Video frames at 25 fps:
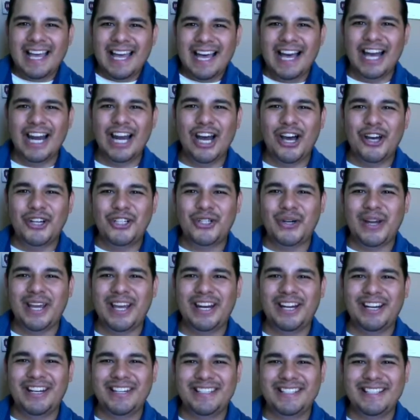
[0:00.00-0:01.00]
Hello
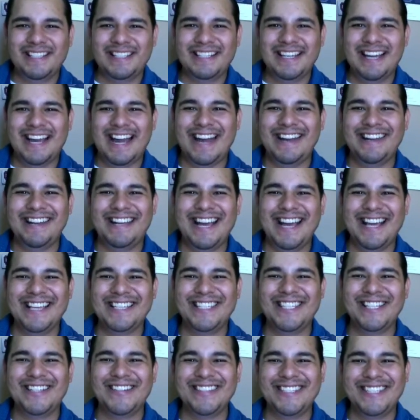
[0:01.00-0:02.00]
traders, how you guys
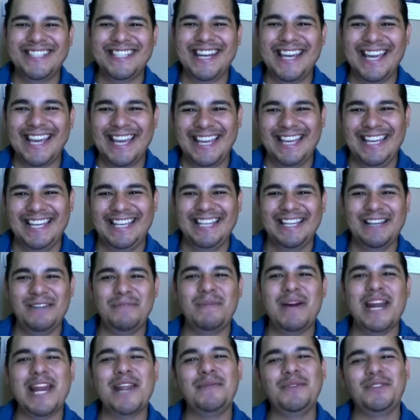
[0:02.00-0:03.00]
doing today?
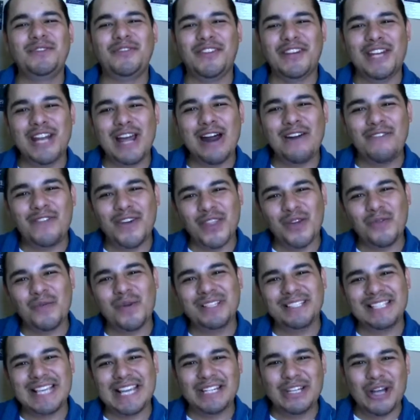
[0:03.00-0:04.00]
My name is Fidel. For the
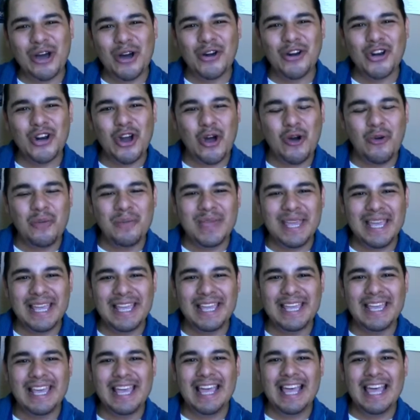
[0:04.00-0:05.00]
ones that don't know
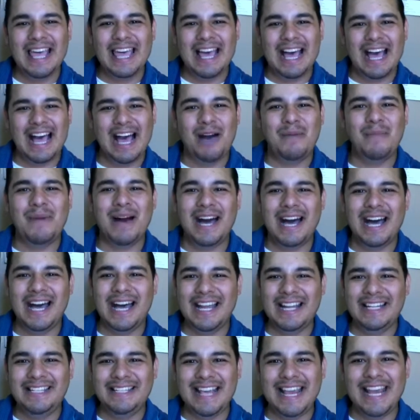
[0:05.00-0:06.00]
me, I'm
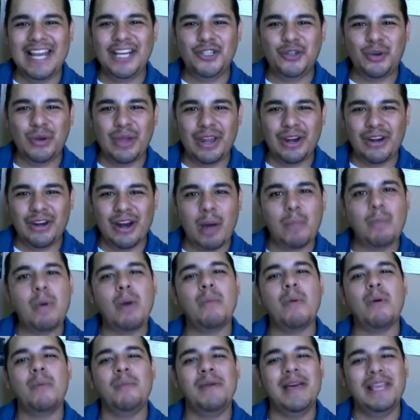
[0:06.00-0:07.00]
a day trader. I'm a
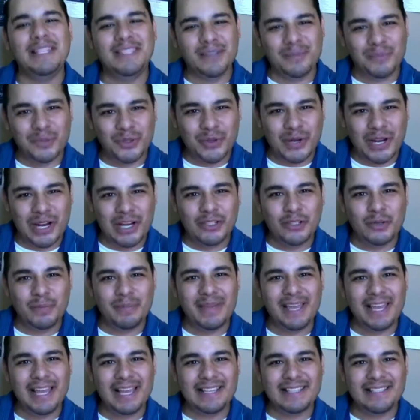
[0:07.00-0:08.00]
momentum trader to
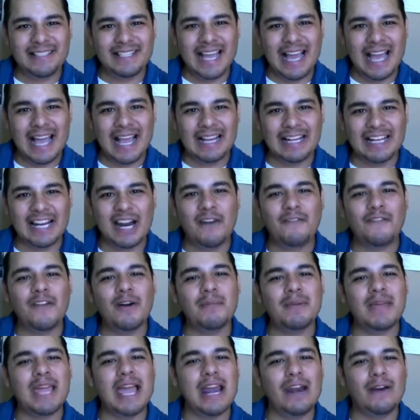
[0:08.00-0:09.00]
be exact. I'm
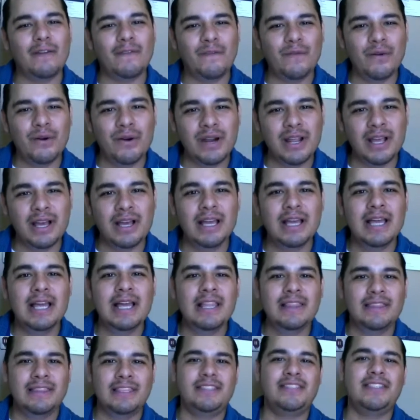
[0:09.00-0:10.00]
from California,
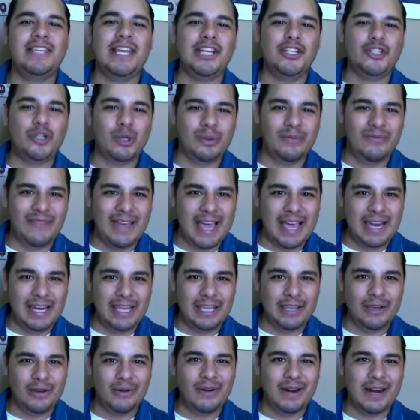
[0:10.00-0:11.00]
the Central
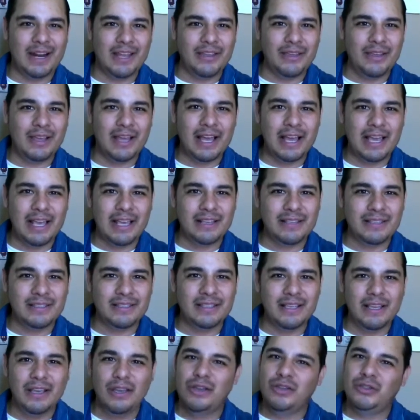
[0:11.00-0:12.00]
Valley. Alright you
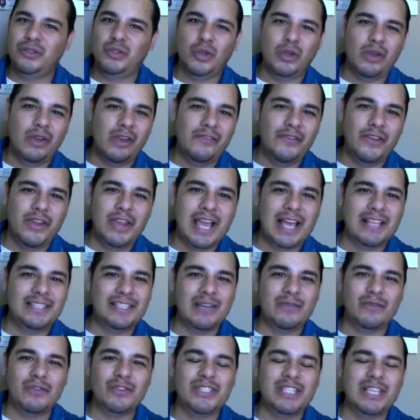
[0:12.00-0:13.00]
guys? So if you guys
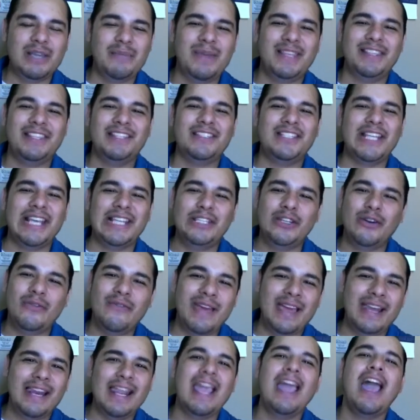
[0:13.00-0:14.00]
ever see me in the Central
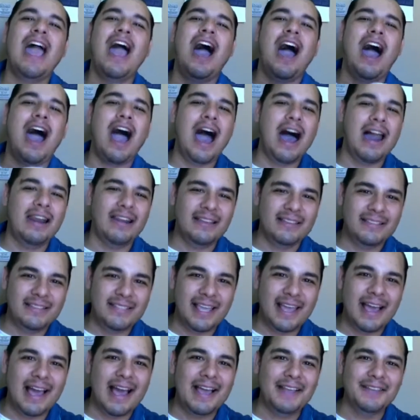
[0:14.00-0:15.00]
Valley, holla,
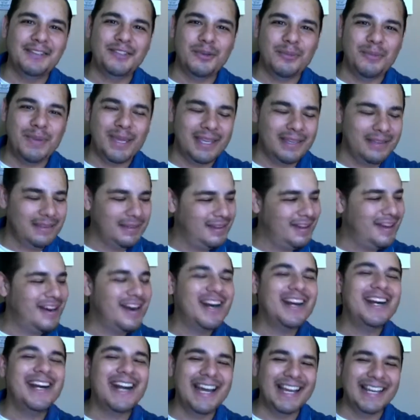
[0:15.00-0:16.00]
say hi to me.
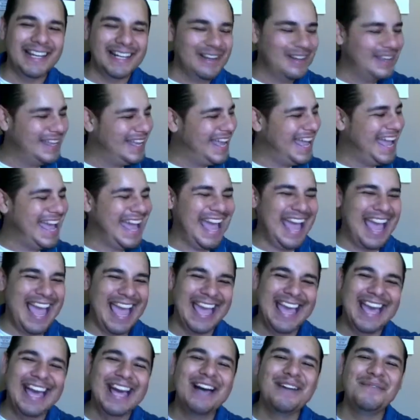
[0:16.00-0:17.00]
Alright. I'm
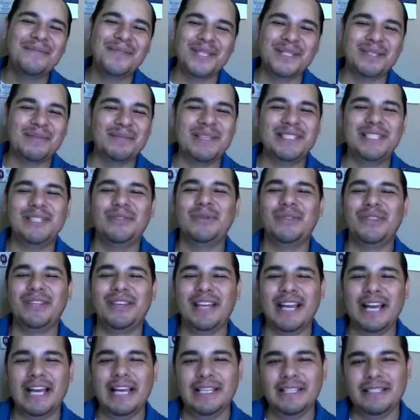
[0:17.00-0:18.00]
just messing with you
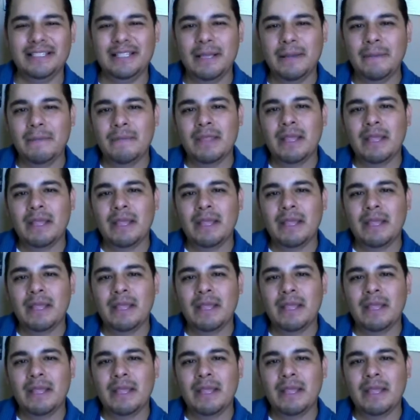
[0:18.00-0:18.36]
guys.